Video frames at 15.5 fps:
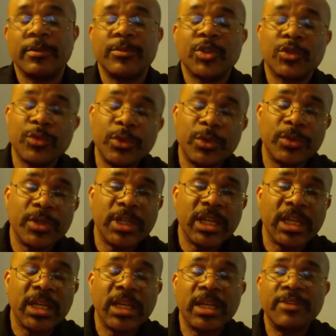from
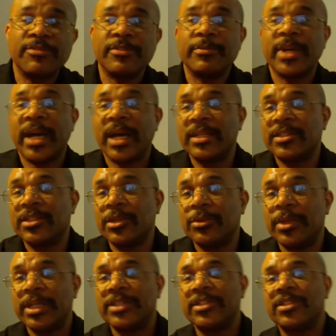scrutiny, from
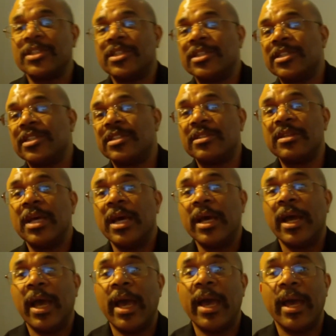consequences,
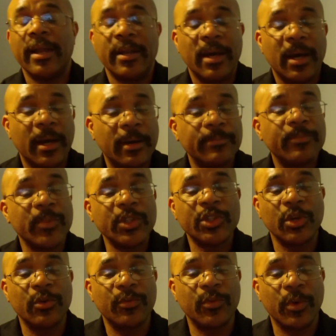and
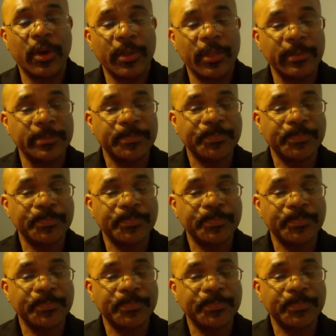so forth.